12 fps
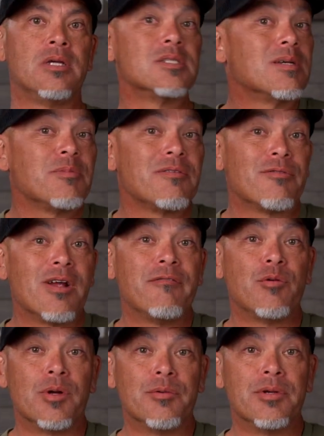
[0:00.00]
Something for
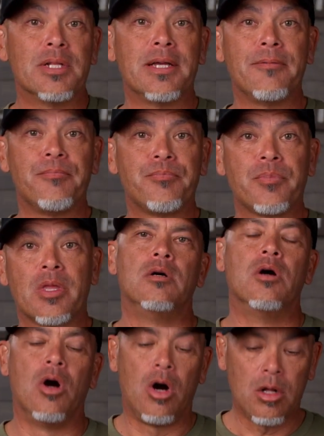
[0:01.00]
everyone, really.
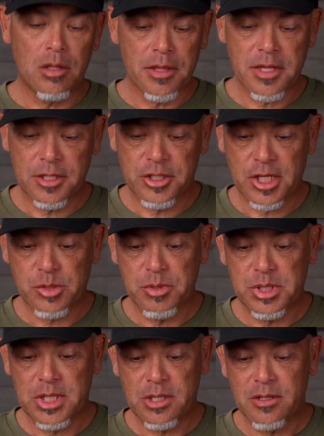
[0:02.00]
All of the
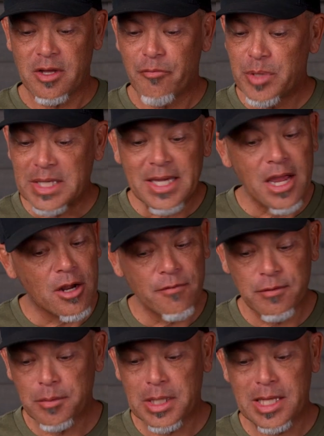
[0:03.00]
adjustments here have been
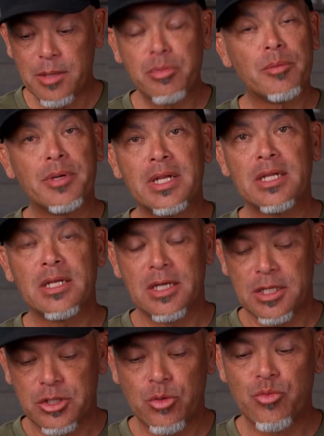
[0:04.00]
carefully implemented
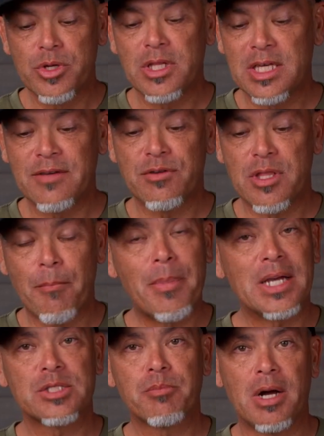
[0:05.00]
to really give you the
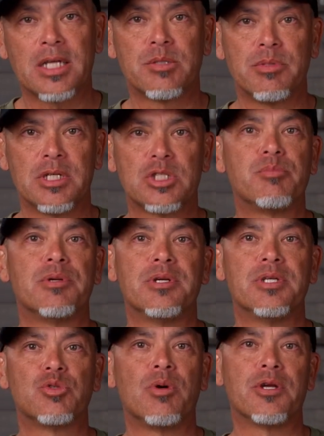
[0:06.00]
best possible
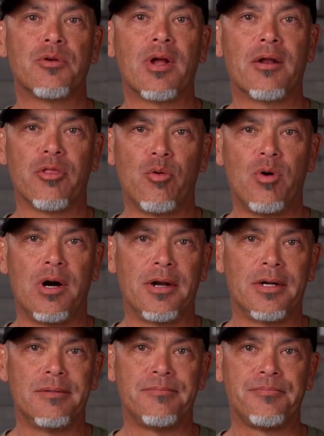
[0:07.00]
experience while you're out on the
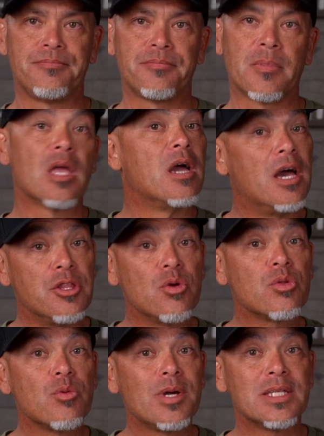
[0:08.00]
water. And the
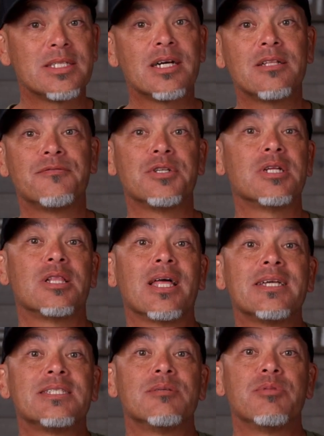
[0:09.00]
only way to tell if you're gonna
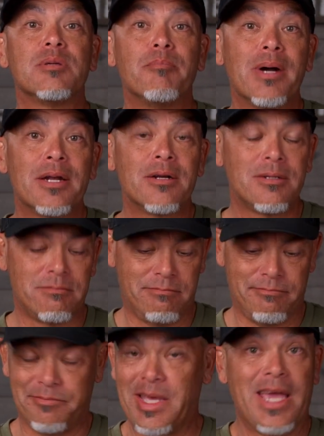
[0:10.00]
like something better,
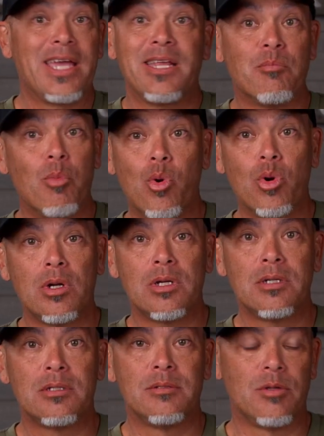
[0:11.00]
hate it more,
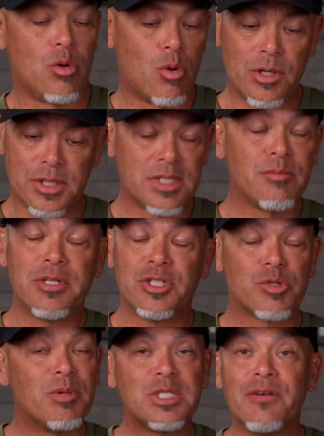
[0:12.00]
or it simply
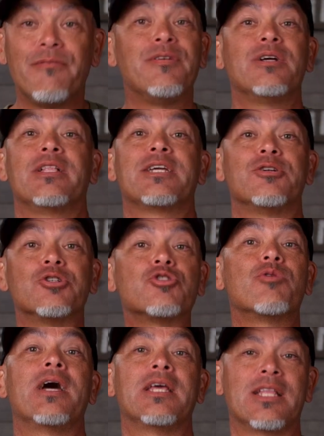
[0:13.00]
just makes you feel like you're
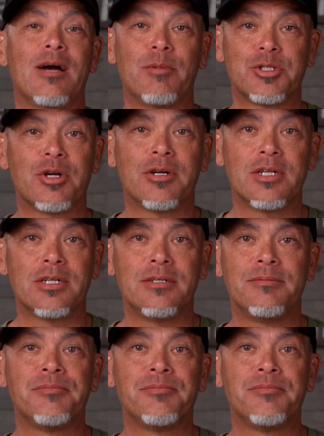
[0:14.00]
shredding that much harder,